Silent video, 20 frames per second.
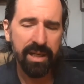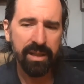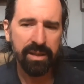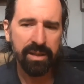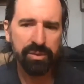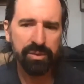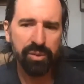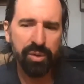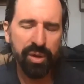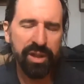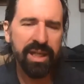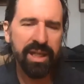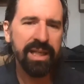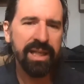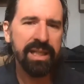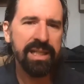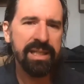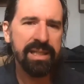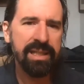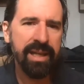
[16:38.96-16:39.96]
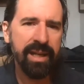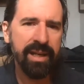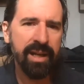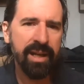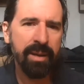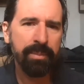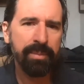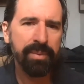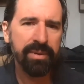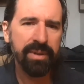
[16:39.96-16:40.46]
looking to set
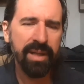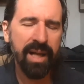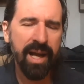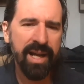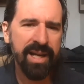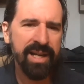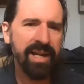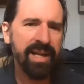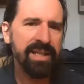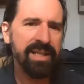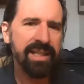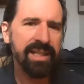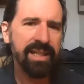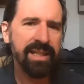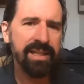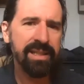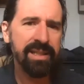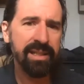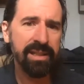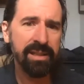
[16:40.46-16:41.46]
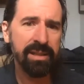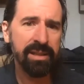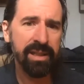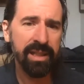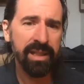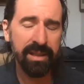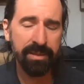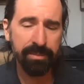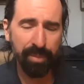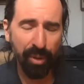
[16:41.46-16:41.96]
up IITs
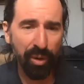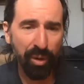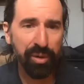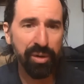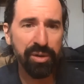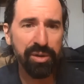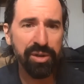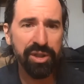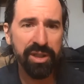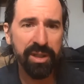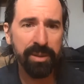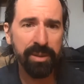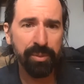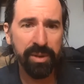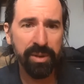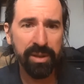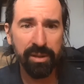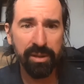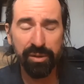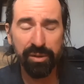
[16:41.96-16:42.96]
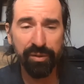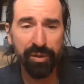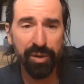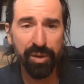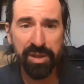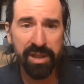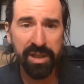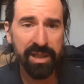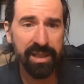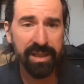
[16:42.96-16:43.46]
in partnership with
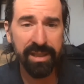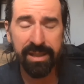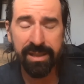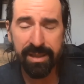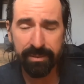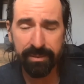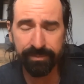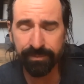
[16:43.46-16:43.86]
universities.